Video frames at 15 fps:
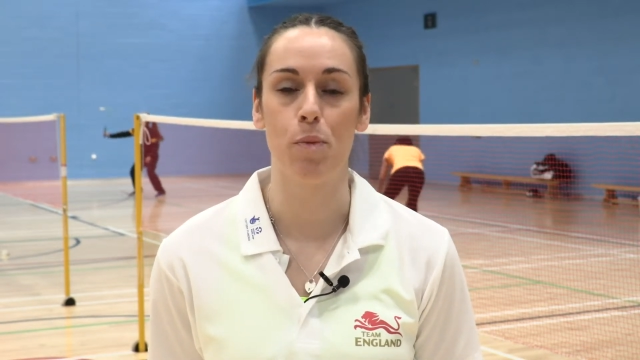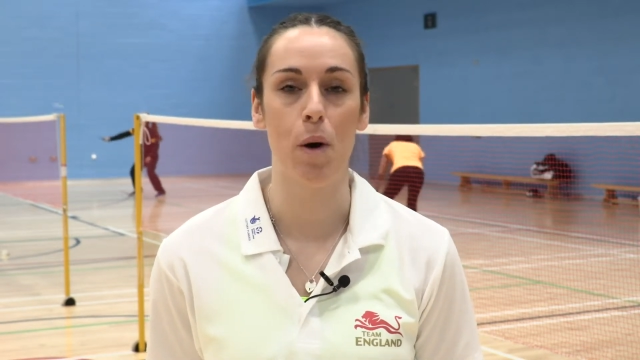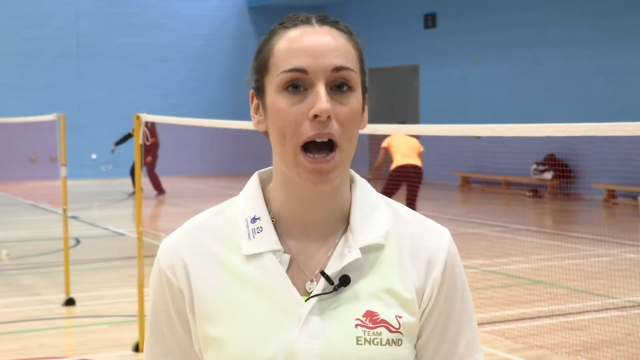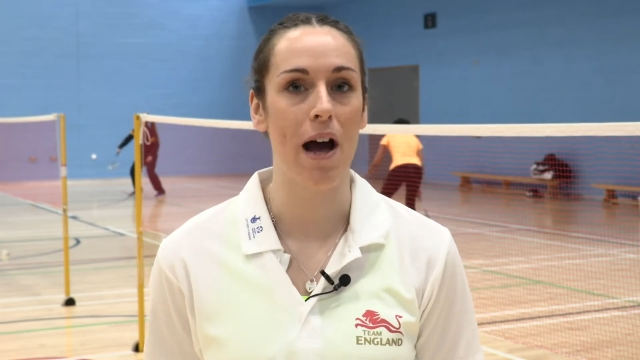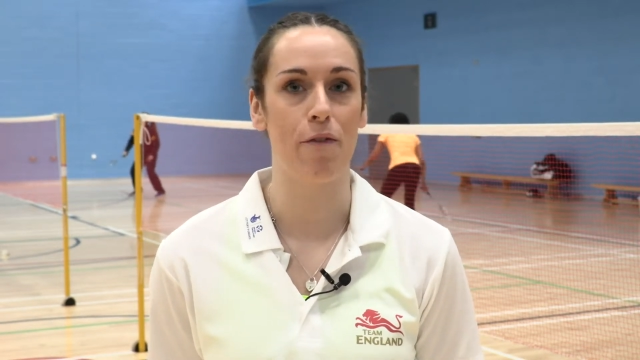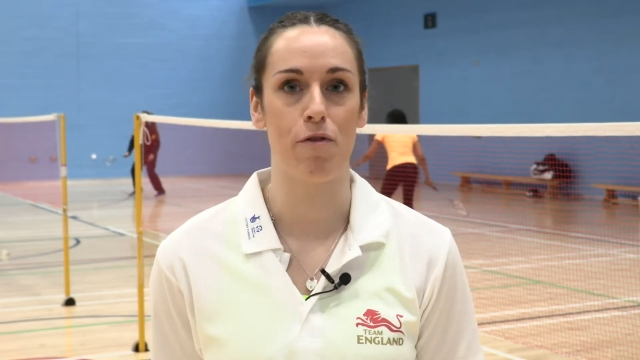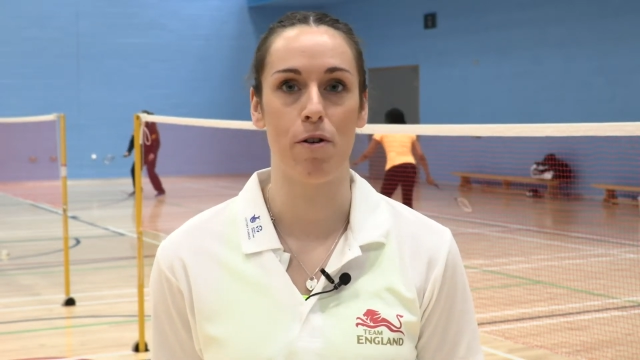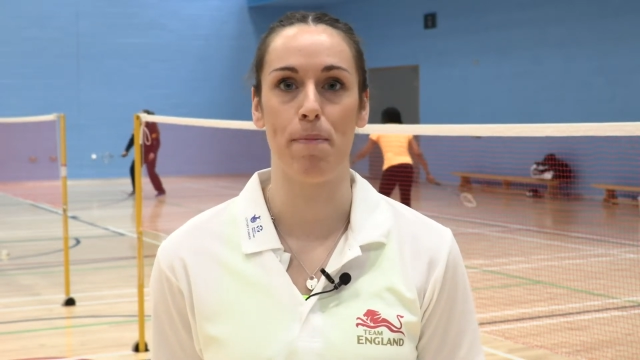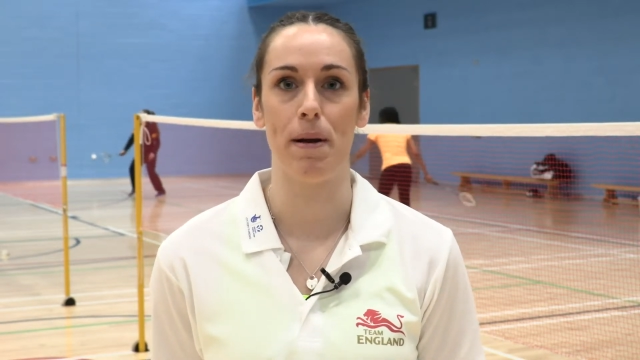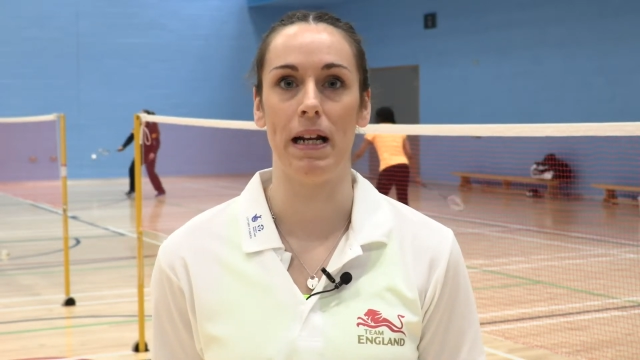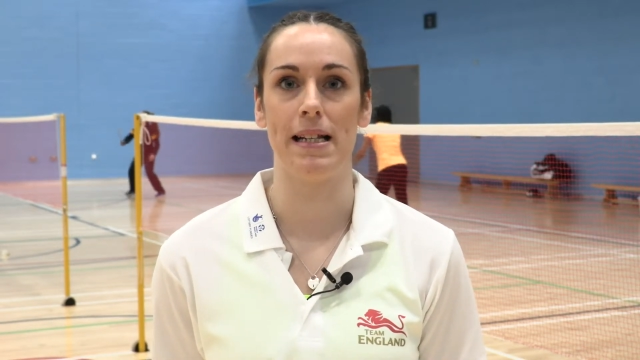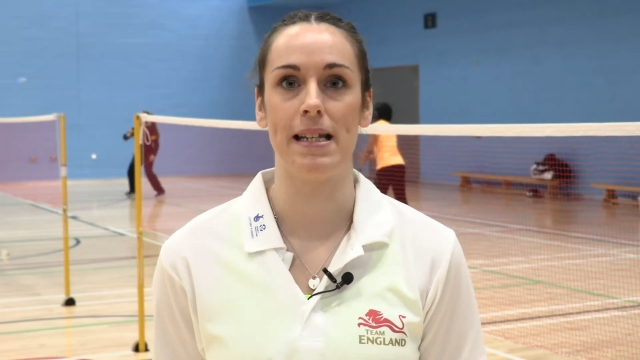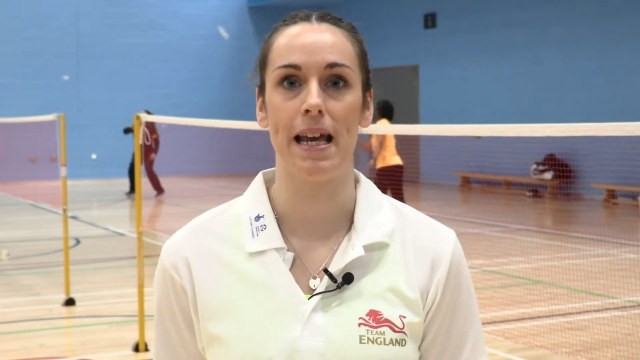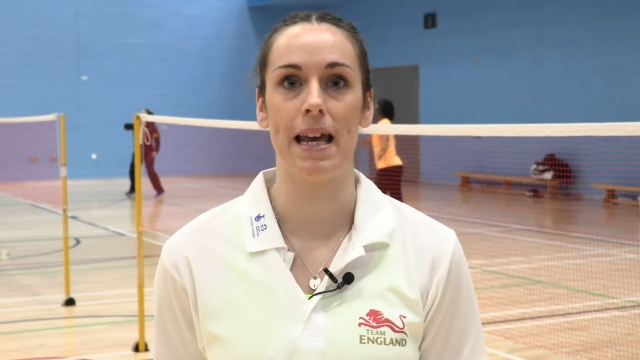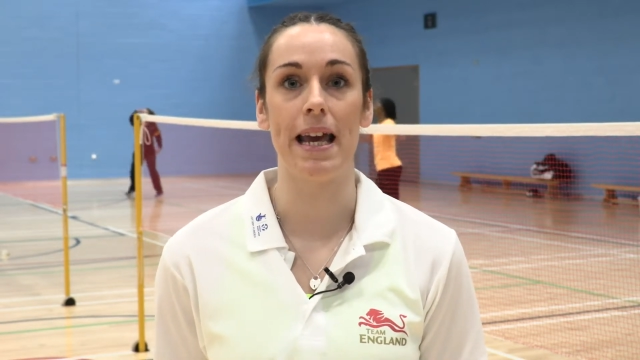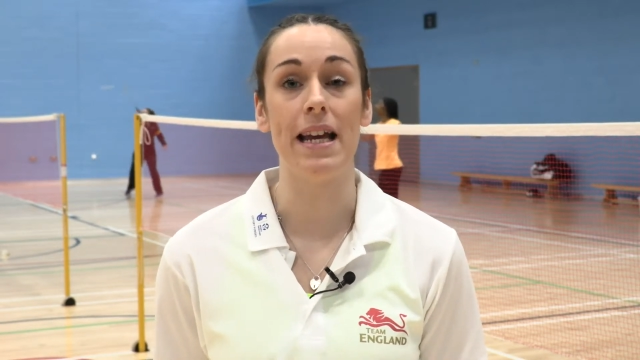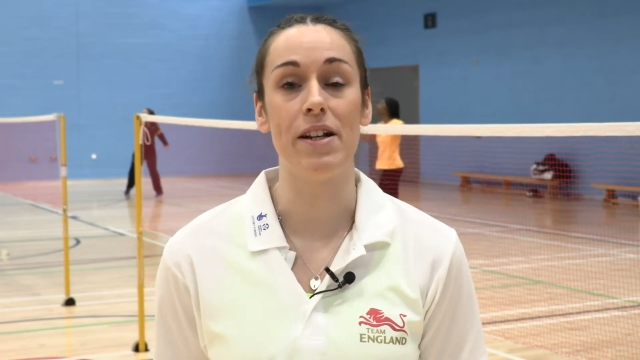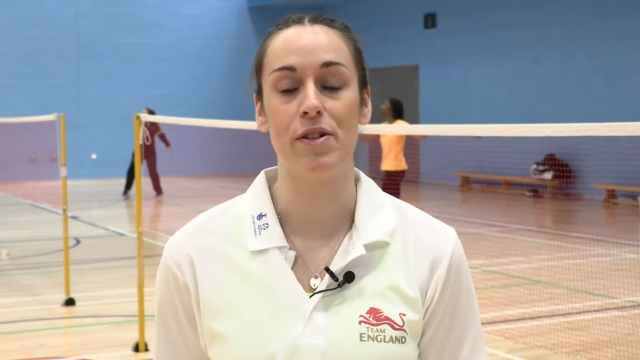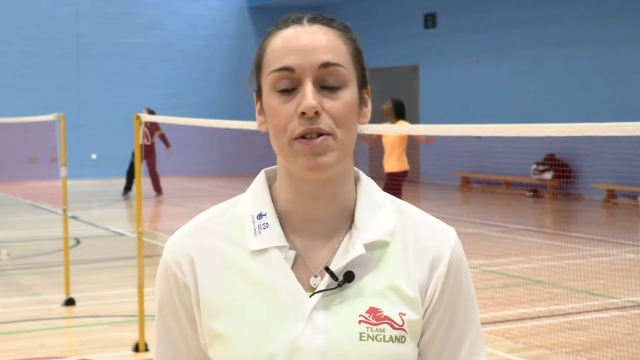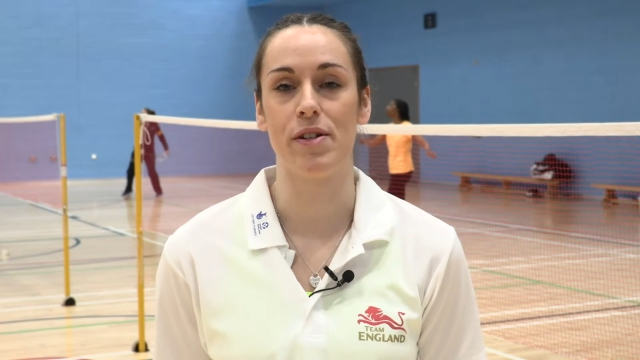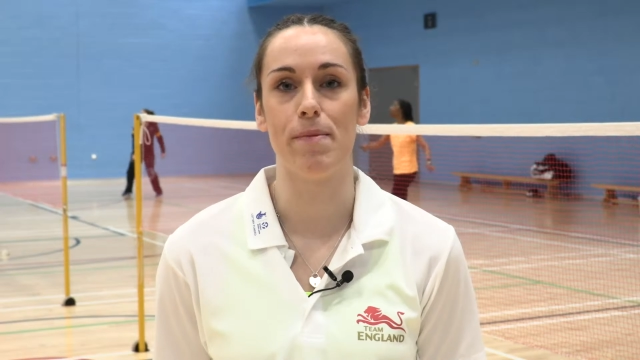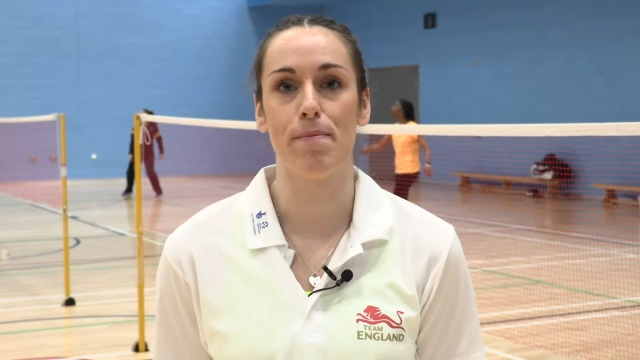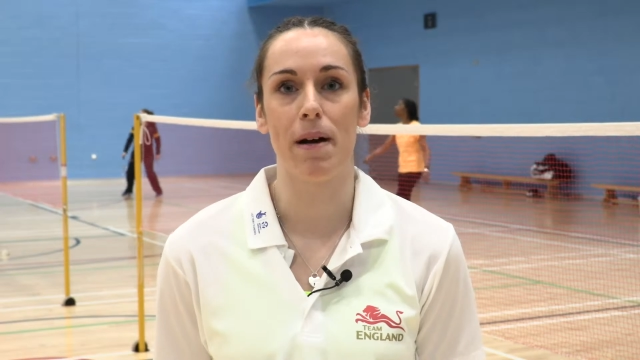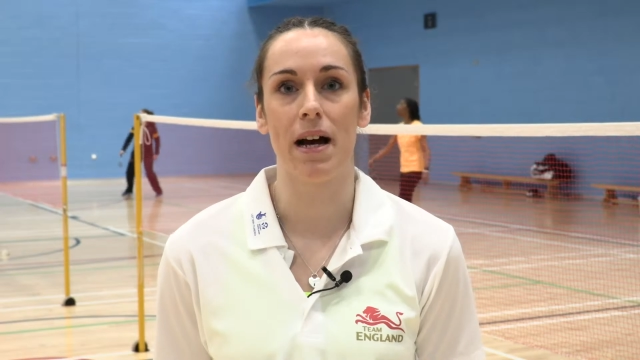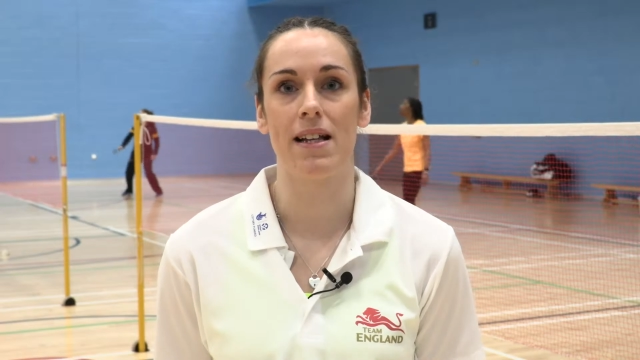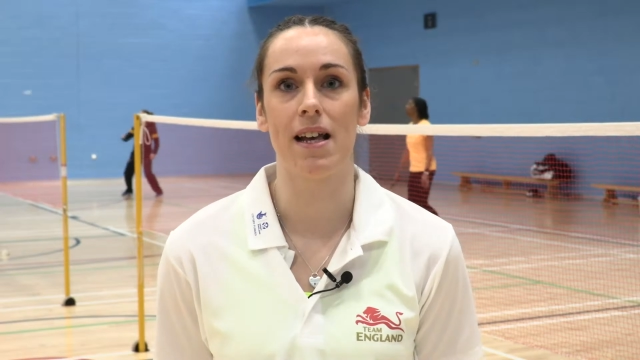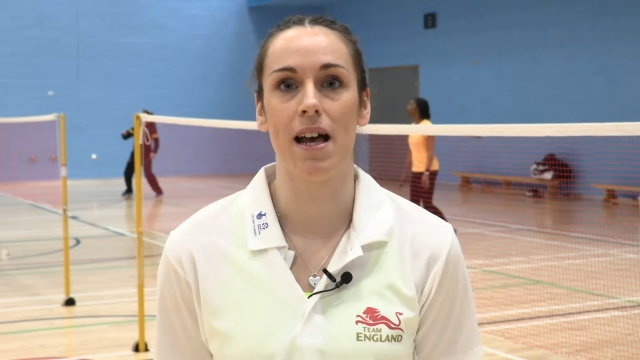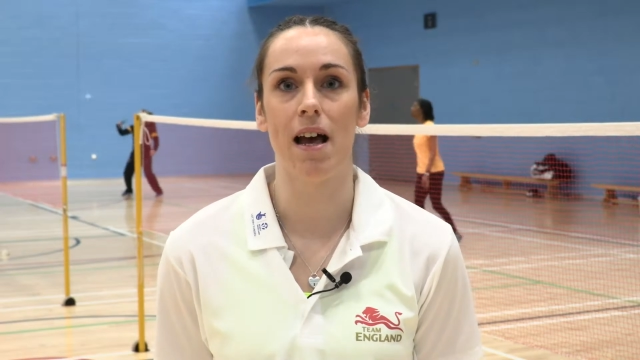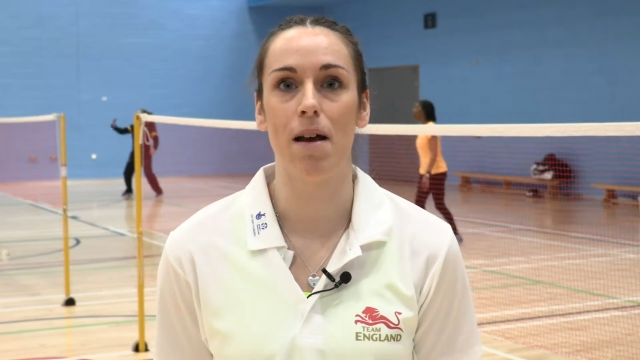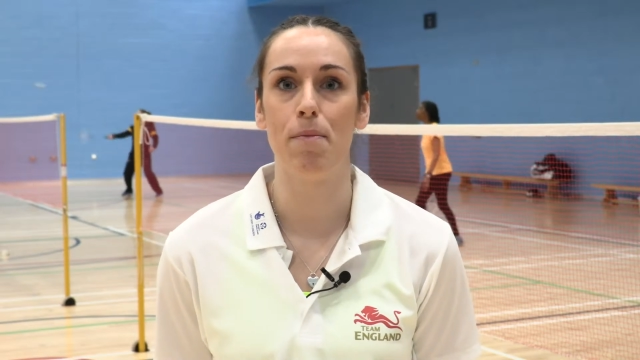whatever ability, it doesn't
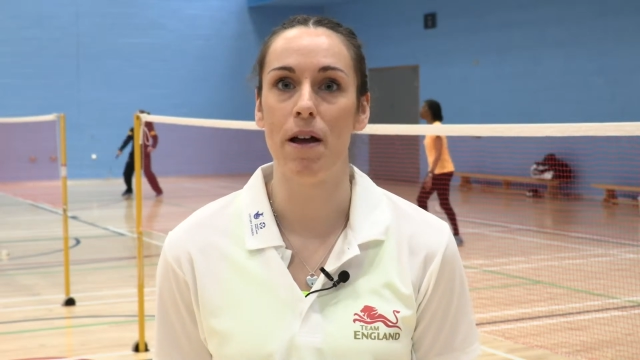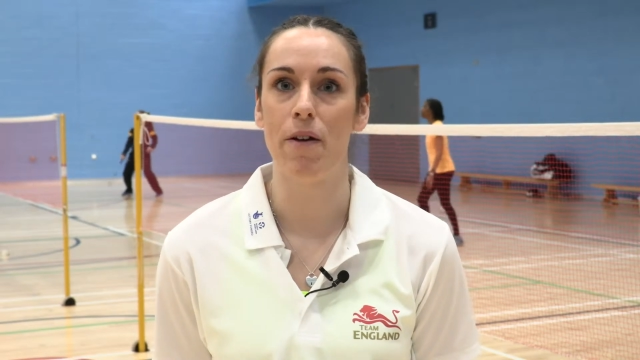matter.